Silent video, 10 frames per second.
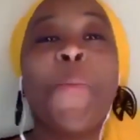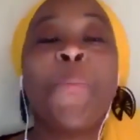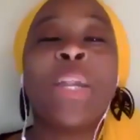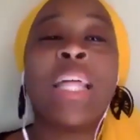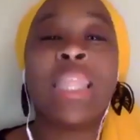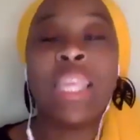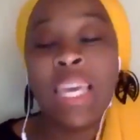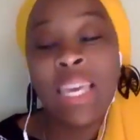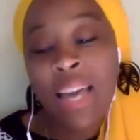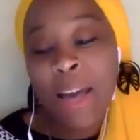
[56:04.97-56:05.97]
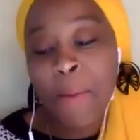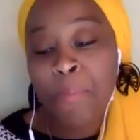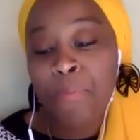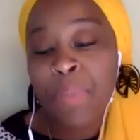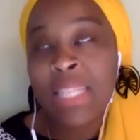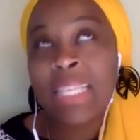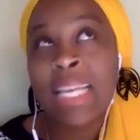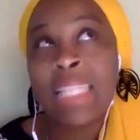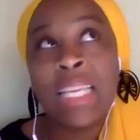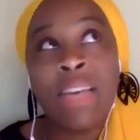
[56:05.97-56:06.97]
But I think, but this
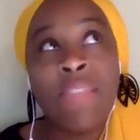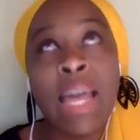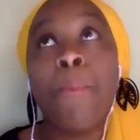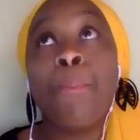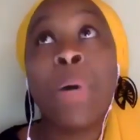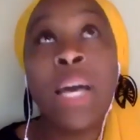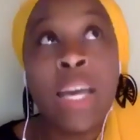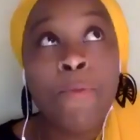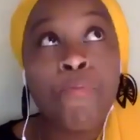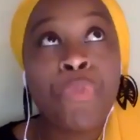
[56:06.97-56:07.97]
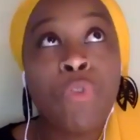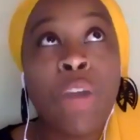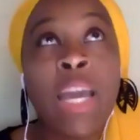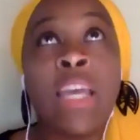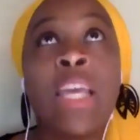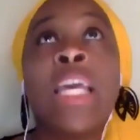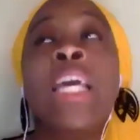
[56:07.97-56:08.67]
idea of that, right?